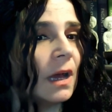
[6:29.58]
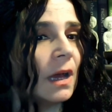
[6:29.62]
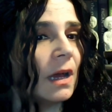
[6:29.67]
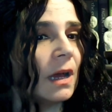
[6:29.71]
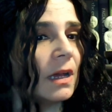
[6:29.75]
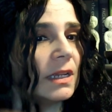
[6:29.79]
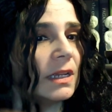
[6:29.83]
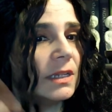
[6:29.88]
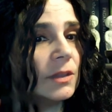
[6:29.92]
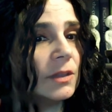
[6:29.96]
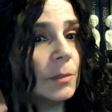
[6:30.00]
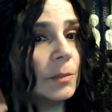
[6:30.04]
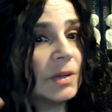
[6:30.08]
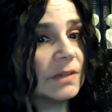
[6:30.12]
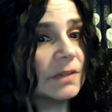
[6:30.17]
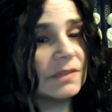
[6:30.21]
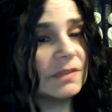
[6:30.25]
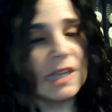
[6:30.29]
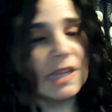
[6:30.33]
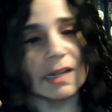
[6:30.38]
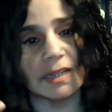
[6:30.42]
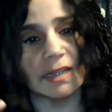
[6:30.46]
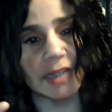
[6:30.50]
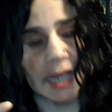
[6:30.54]
in the Book of
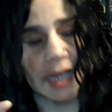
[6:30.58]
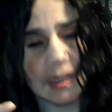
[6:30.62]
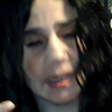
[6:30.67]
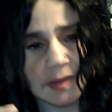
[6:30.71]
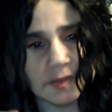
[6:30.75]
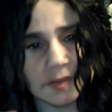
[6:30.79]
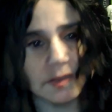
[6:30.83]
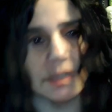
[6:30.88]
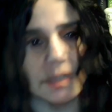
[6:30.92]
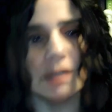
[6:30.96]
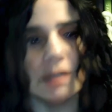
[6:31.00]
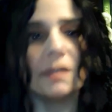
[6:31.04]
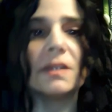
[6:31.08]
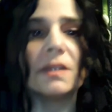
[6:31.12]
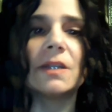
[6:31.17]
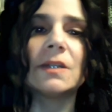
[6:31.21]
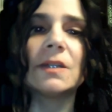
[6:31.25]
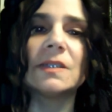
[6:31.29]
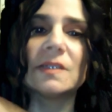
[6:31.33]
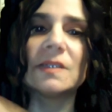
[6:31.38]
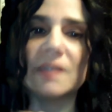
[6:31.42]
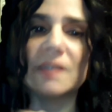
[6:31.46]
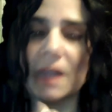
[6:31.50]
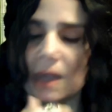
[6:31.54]
Taliesin, there
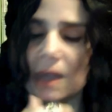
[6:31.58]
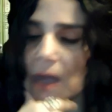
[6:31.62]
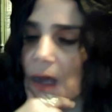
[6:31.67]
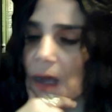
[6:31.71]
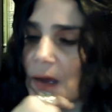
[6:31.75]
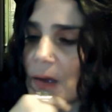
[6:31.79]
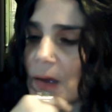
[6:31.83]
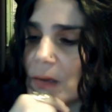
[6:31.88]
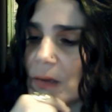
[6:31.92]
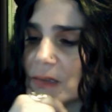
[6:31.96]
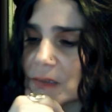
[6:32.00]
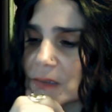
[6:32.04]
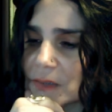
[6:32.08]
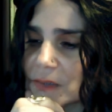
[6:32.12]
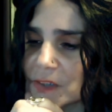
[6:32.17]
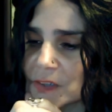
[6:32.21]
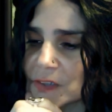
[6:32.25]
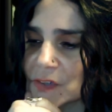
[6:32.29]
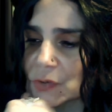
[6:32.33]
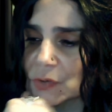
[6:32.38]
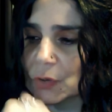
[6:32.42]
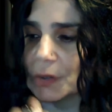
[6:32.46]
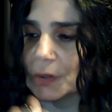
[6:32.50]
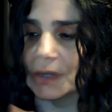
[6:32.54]
is a
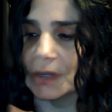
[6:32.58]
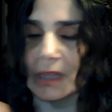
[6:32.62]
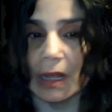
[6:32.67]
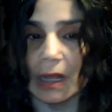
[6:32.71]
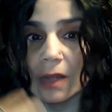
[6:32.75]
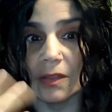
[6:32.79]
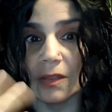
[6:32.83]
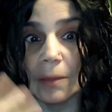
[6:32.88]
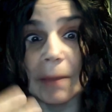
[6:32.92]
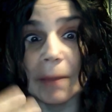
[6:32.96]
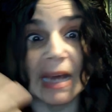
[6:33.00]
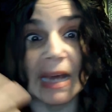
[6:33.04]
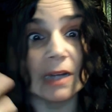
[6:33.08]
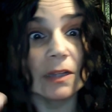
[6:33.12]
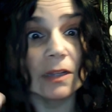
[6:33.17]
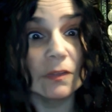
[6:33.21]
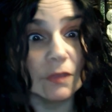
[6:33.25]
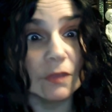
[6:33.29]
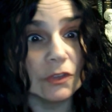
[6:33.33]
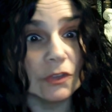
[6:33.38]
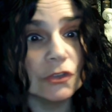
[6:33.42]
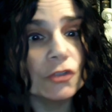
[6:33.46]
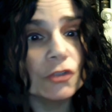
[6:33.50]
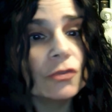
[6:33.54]
story, the Battle
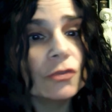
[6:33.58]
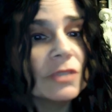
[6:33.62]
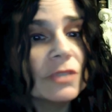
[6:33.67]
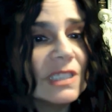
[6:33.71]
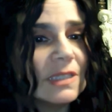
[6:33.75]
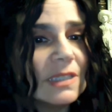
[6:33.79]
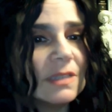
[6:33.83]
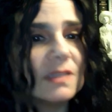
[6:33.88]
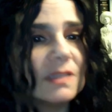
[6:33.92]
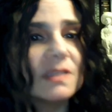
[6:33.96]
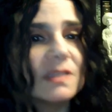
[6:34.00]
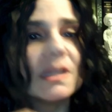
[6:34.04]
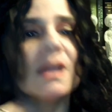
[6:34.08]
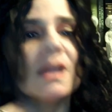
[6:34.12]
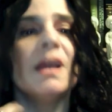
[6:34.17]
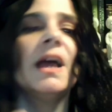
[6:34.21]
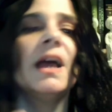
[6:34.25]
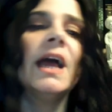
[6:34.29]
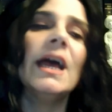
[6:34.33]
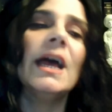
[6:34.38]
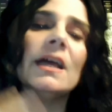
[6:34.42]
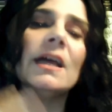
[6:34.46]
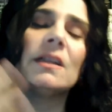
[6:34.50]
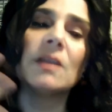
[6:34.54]
of the Trees,
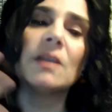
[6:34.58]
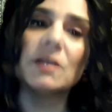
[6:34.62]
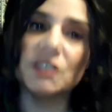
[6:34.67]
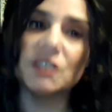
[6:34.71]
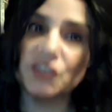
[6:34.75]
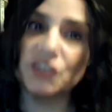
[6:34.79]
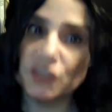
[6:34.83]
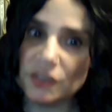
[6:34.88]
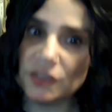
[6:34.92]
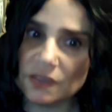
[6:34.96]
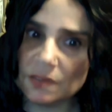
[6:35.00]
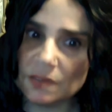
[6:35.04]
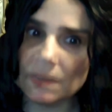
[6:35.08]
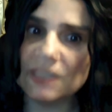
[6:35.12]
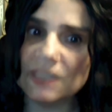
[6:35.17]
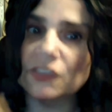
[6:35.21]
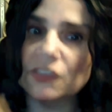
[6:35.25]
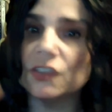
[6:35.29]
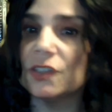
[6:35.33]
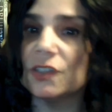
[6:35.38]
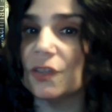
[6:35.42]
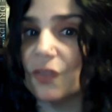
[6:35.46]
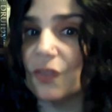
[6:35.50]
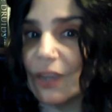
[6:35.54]
and she is
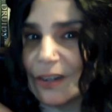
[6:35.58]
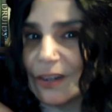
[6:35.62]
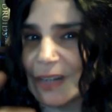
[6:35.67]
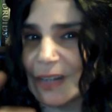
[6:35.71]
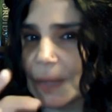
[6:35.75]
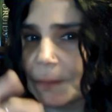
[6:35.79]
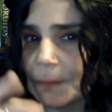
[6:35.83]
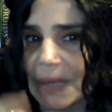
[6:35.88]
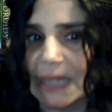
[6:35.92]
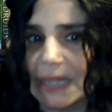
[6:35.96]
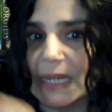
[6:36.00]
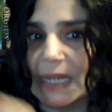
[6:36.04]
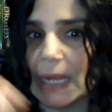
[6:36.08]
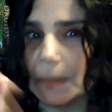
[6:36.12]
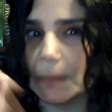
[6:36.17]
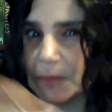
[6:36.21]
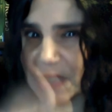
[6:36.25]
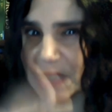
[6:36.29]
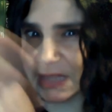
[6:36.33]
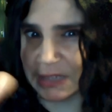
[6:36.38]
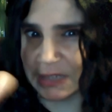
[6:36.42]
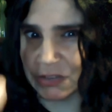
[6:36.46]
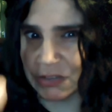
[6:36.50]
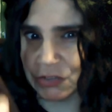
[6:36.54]
mentioned in there, not by name,
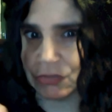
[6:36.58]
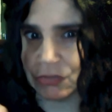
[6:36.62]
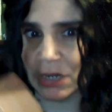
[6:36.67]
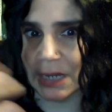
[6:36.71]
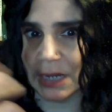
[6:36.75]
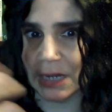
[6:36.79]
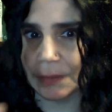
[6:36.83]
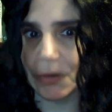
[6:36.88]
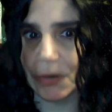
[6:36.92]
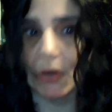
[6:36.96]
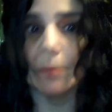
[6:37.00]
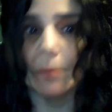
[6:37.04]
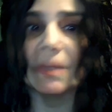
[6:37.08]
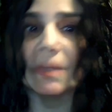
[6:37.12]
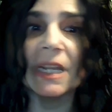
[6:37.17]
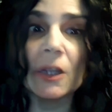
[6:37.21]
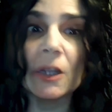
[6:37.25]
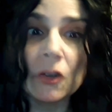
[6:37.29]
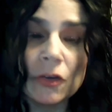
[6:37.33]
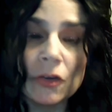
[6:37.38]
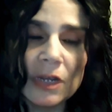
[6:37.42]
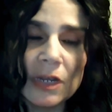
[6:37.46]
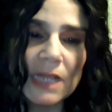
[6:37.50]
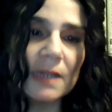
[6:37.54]
but they describe her
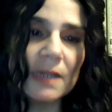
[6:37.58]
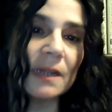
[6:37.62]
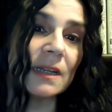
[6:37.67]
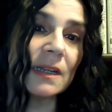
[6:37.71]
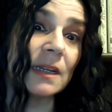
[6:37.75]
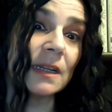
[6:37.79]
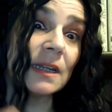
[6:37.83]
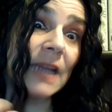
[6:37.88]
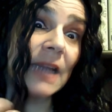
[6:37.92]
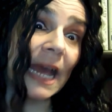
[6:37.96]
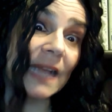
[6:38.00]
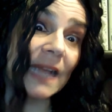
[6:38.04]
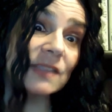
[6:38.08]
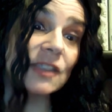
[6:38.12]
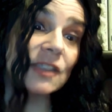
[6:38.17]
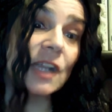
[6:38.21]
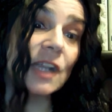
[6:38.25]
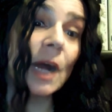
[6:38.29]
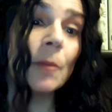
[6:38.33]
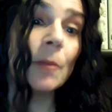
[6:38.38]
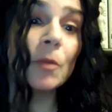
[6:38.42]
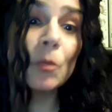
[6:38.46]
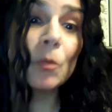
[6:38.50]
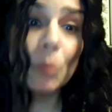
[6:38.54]
being created, and it adds a
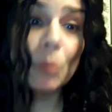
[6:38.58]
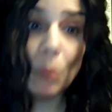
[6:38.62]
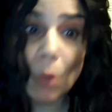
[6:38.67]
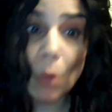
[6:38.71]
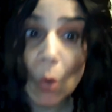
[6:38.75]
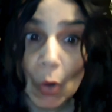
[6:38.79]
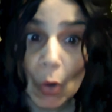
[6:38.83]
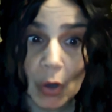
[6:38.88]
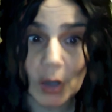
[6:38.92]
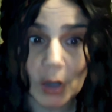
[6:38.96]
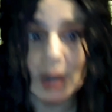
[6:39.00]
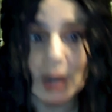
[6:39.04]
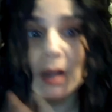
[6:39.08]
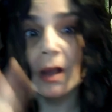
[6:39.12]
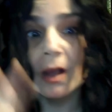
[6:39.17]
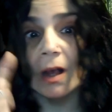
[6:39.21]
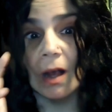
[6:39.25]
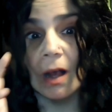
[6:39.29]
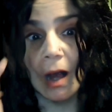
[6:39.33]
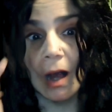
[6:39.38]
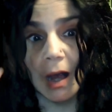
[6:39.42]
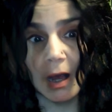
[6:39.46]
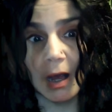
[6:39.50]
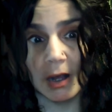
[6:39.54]
couple more
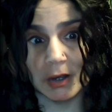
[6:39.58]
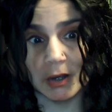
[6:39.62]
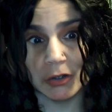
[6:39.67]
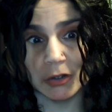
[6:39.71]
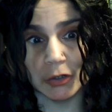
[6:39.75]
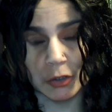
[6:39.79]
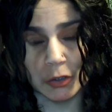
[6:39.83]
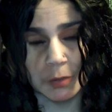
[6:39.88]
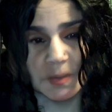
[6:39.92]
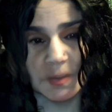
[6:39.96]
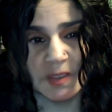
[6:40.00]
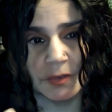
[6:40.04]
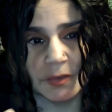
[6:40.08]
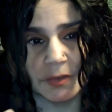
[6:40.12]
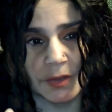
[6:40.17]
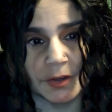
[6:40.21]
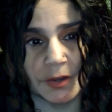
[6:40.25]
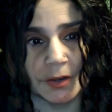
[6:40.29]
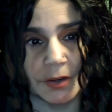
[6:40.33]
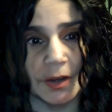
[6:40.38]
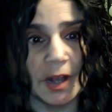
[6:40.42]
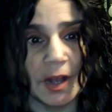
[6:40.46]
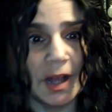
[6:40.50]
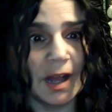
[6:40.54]
herbs.
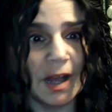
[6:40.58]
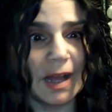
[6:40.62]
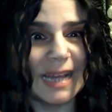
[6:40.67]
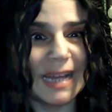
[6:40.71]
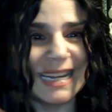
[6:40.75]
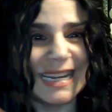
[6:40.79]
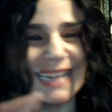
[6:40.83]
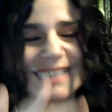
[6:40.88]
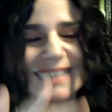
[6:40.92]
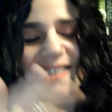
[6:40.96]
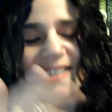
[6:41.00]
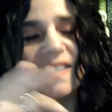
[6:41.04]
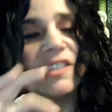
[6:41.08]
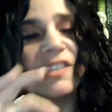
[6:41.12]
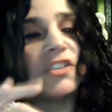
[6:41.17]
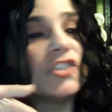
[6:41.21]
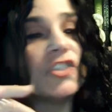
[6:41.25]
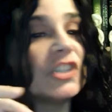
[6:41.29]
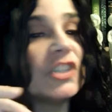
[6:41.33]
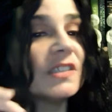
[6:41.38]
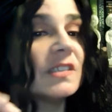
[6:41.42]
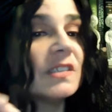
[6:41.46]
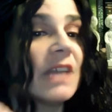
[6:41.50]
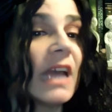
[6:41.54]
So and it says that
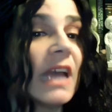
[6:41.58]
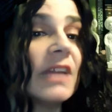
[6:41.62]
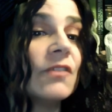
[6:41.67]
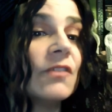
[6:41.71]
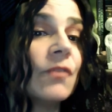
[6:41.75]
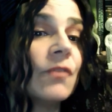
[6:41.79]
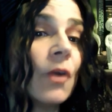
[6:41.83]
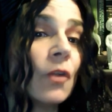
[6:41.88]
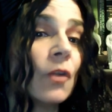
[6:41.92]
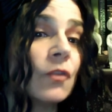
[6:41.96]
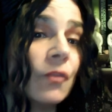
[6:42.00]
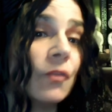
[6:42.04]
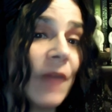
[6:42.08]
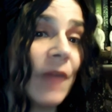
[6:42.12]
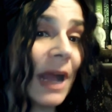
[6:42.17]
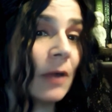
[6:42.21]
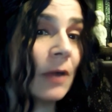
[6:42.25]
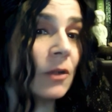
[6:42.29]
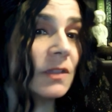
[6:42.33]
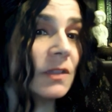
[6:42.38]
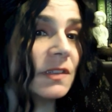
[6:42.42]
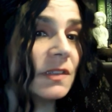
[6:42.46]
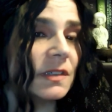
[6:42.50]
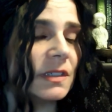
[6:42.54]
she has ninefold
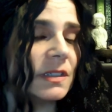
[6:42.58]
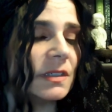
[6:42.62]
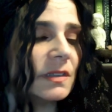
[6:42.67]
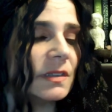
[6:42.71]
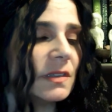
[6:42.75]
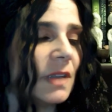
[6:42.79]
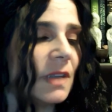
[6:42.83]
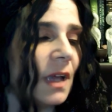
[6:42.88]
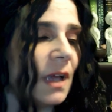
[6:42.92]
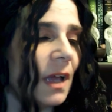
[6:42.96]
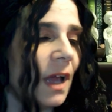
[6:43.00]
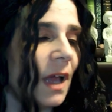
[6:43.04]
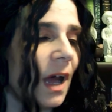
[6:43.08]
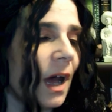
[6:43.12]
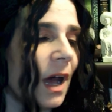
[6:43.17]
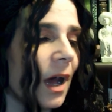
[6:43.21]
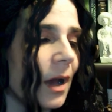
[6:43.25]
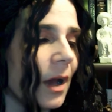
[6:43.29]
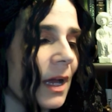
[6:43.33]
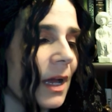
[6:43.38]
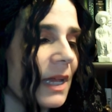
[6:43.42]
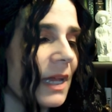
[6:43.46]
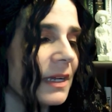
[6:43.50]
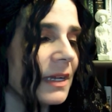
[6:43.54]
faculties,
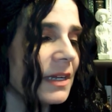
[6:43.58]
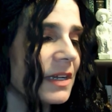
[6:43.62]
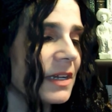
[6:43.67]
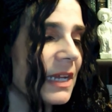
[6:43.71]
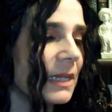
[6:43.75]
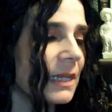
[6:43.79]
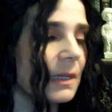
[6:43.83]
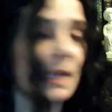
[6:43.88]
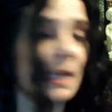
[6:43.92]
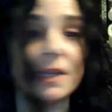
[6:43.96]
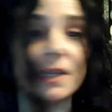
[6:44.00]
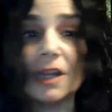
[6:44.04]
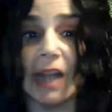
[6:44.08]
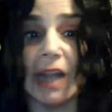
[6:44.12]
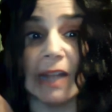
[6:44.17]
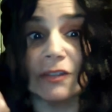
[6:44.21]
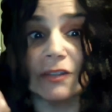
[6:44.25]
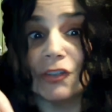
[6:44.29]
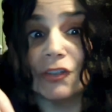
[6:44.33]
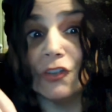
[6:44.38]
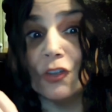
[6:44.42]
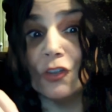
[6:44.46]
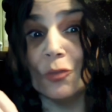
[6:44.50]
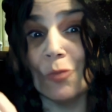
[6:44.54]
and it
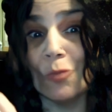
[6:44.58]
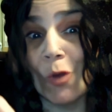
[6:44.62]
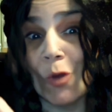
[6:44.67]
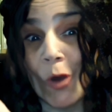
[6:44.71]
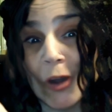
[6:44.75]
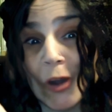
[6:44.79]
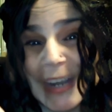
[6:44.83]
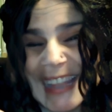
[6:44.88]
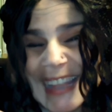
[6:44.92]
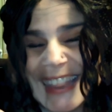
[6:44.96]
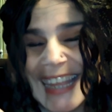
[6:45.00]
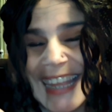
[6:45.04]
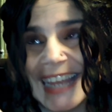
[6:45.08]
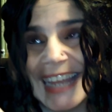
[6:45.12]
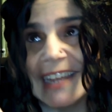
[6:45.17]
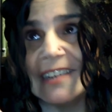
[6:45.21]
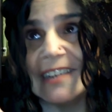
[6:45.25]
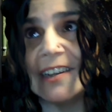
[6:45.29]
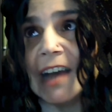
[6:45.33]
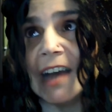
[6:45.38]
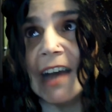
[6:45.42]
adds two more, and then